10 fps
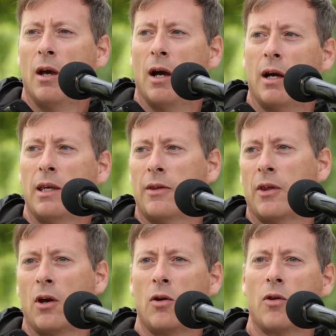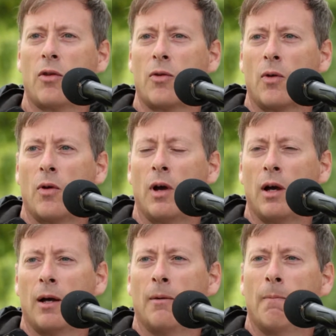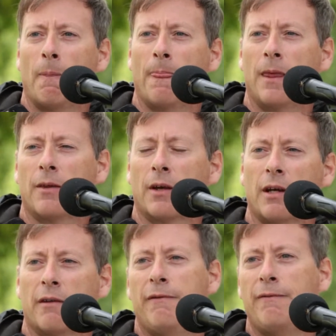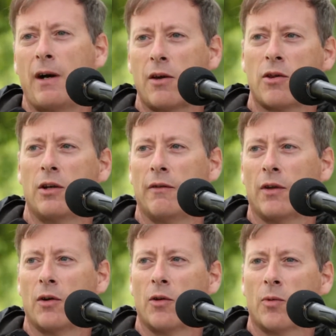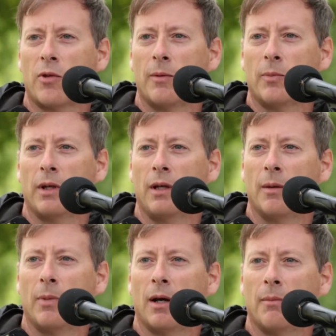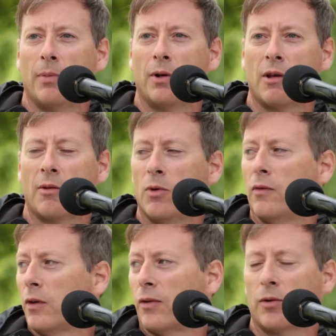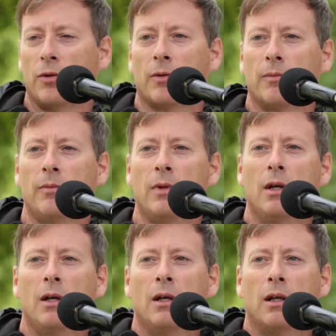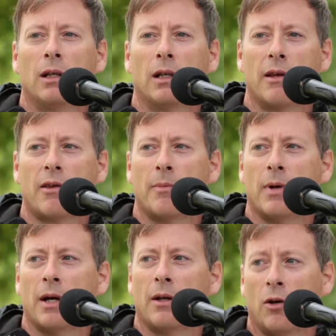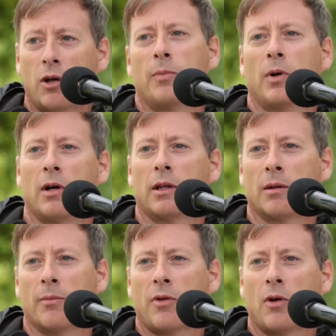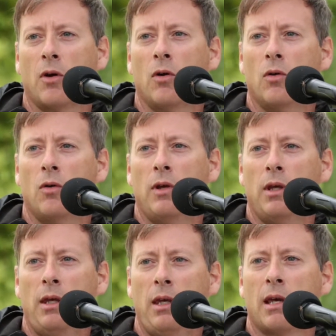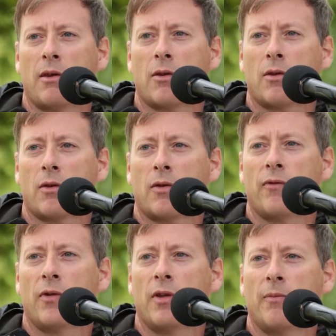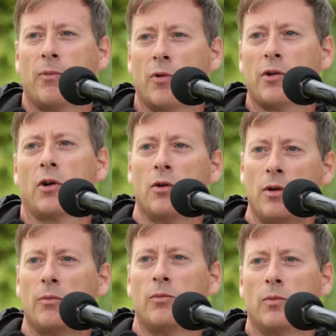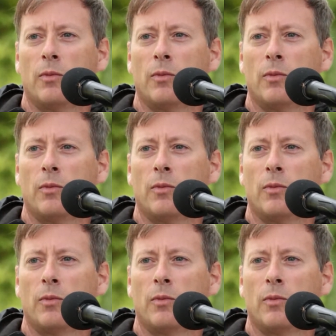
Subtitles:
Yet those, the kind of function of those was simply about bodies moving through them, less about occupying them. So, yes, for the grotto,